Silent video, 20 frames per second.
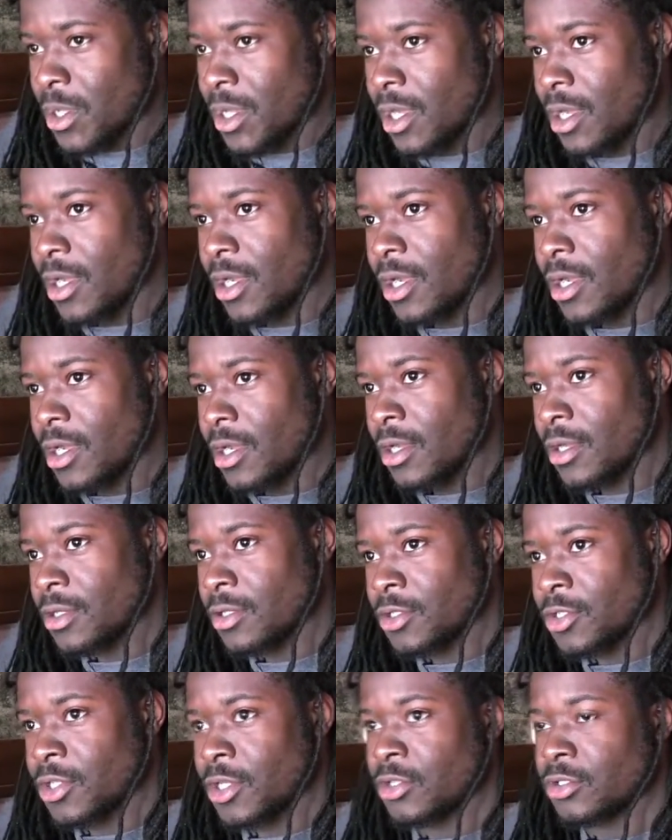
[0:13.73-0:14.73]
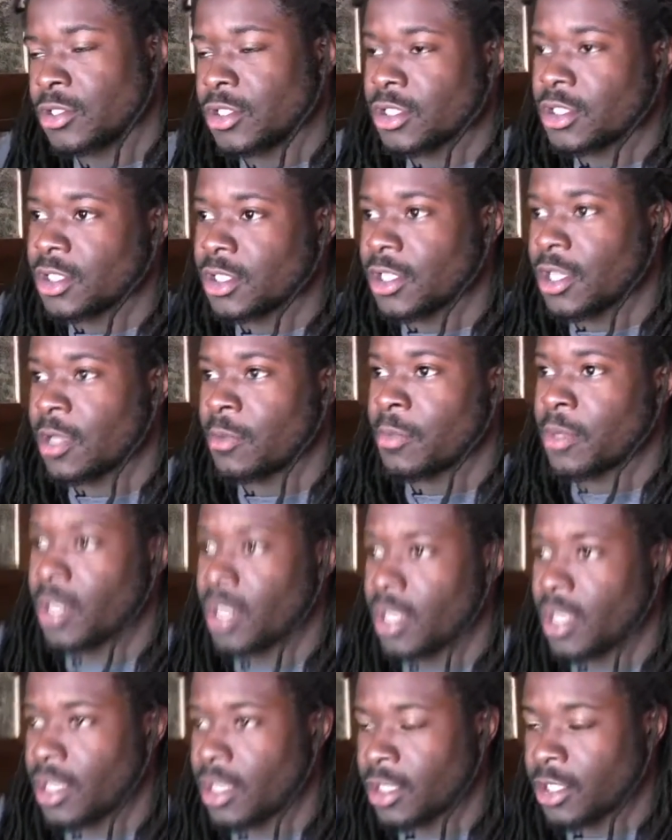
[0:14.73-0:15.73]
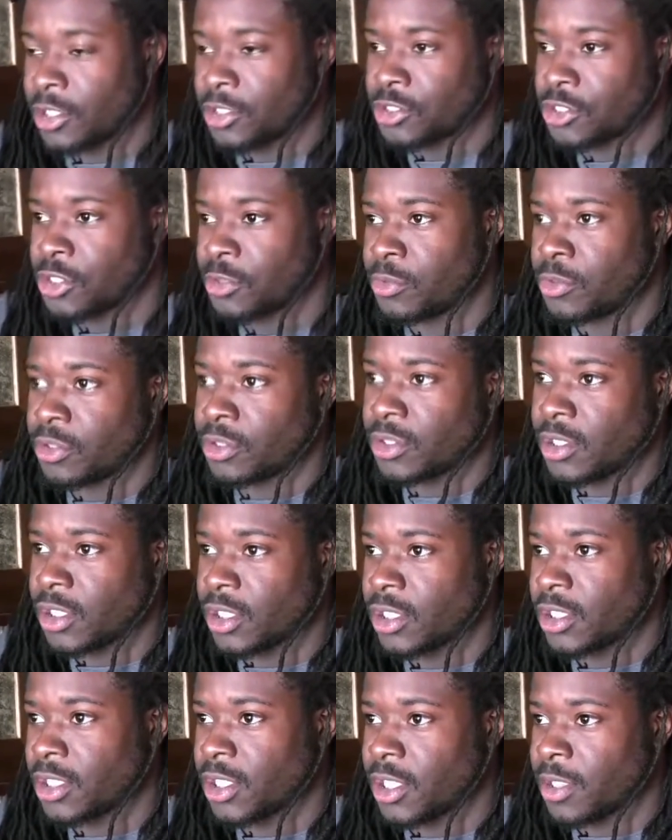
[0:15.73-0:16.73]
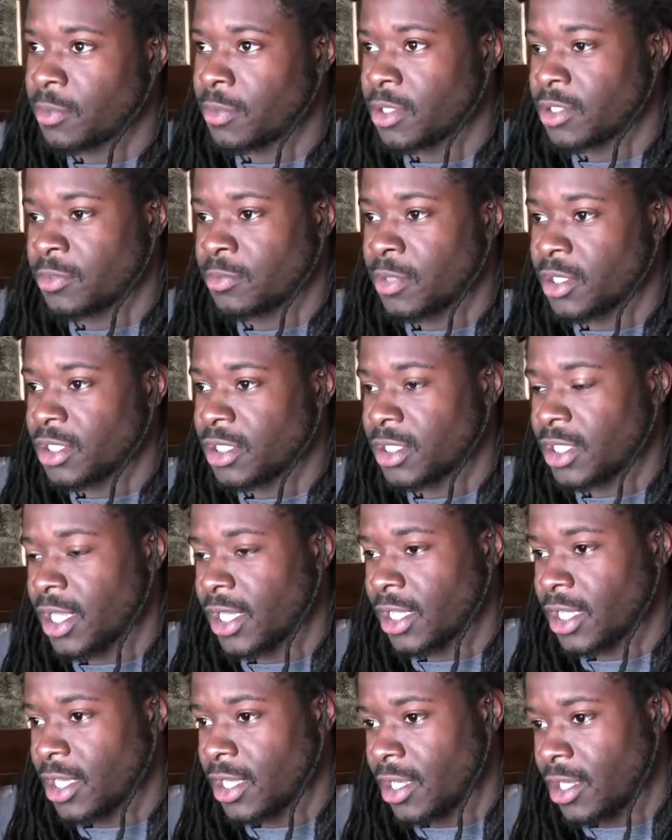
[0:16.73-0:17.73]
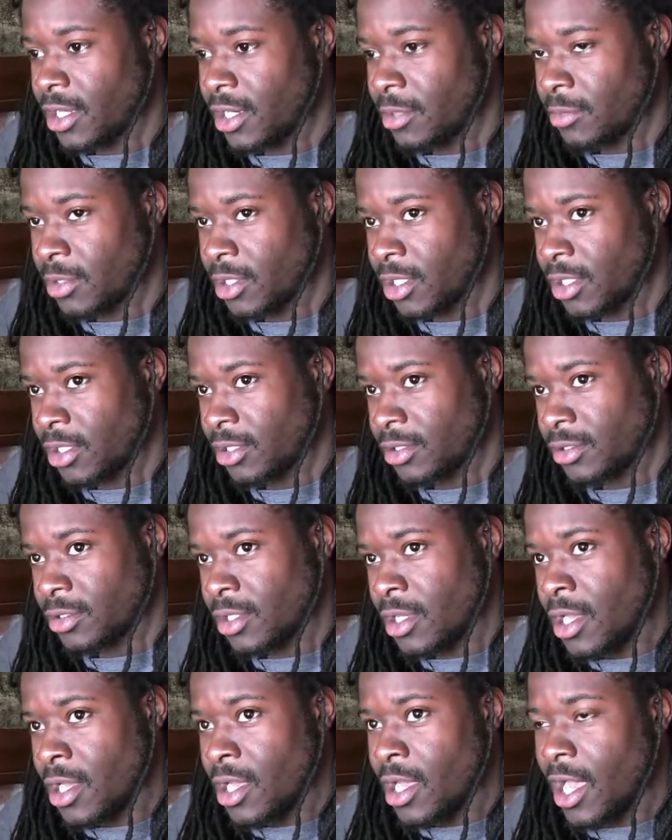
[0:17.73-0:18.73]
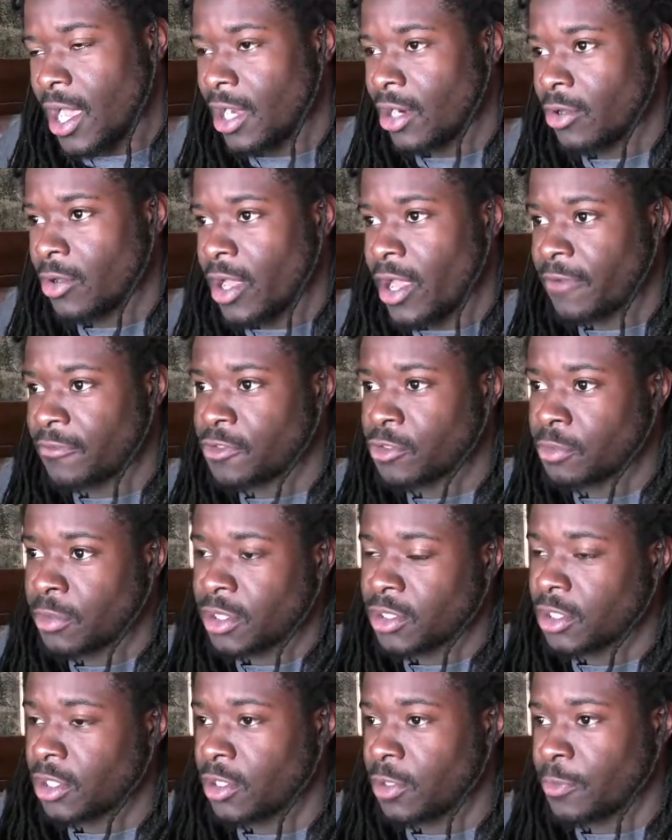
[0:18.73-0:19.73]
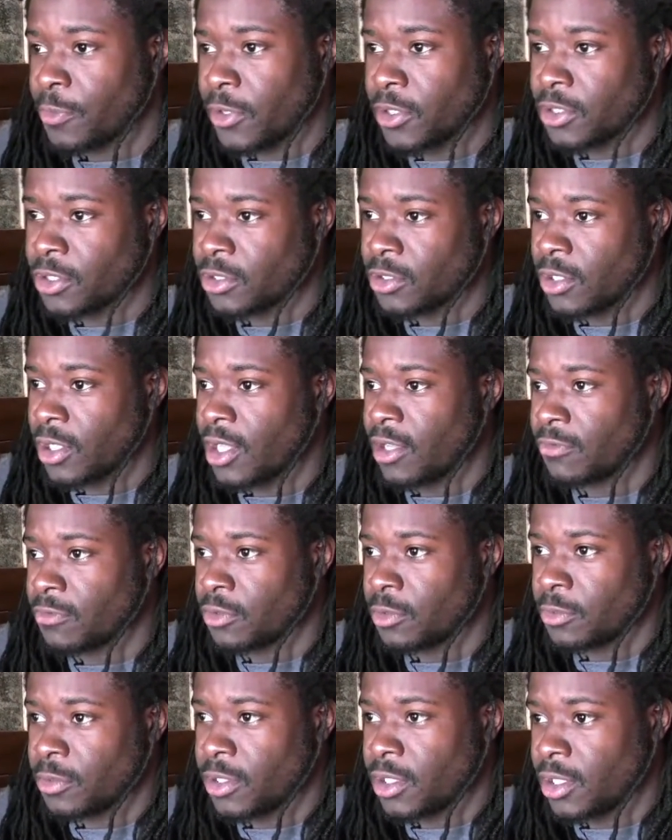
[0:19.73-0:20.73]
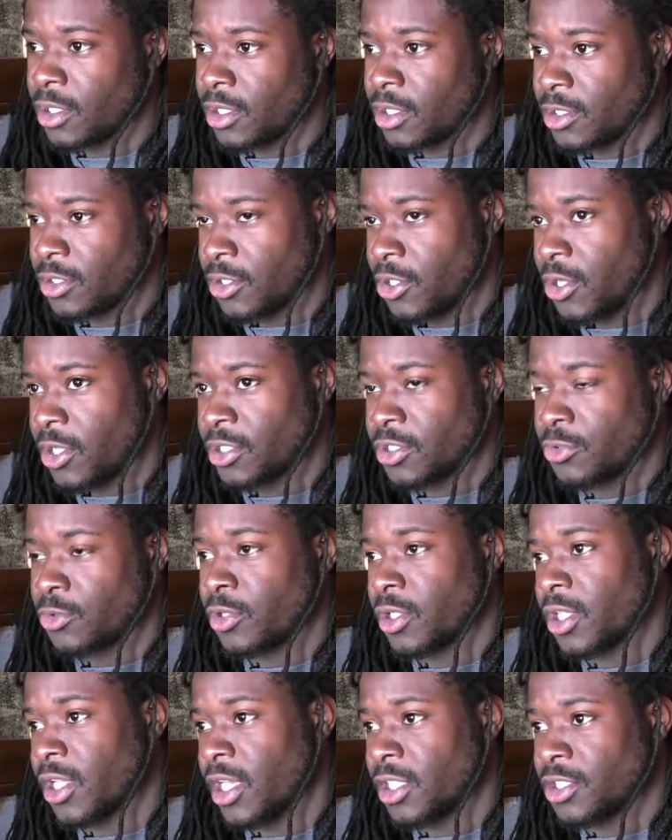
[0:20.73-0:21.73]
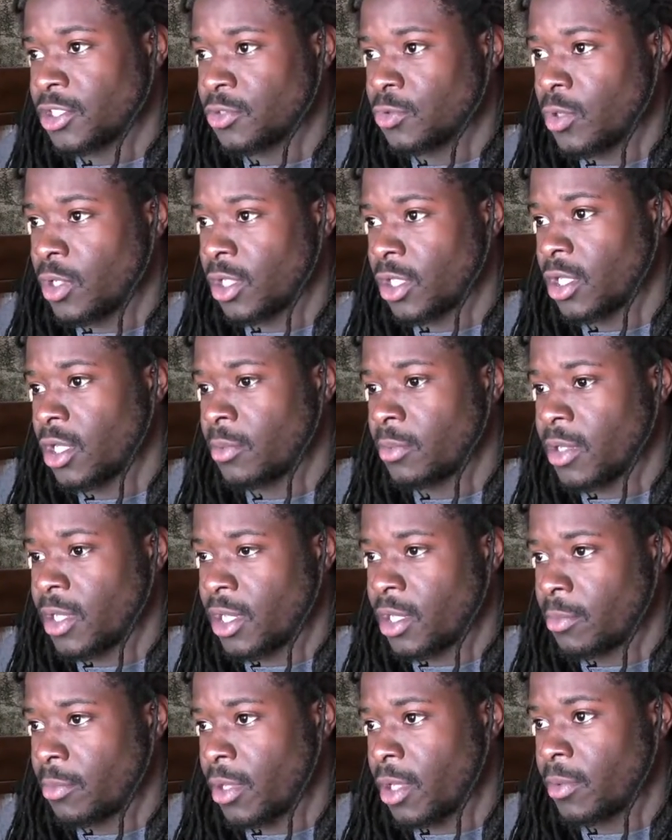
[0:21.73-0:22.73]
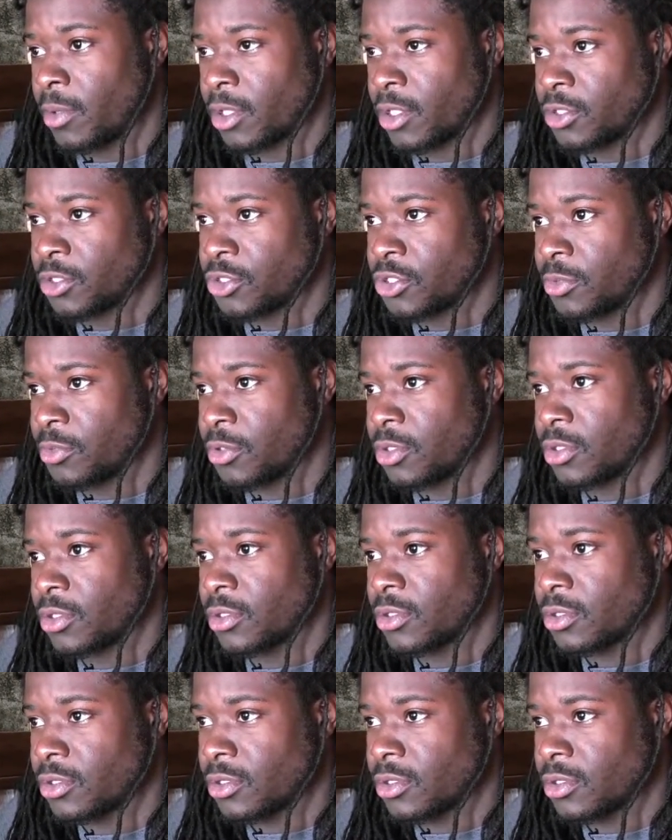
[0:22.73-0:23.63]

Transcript: Uh, you know, just to come in and contribute to the team as much as I can. I mean, I don't have too much on a personal level, but you know, as a rookie, I just want to come in and be able to contribute.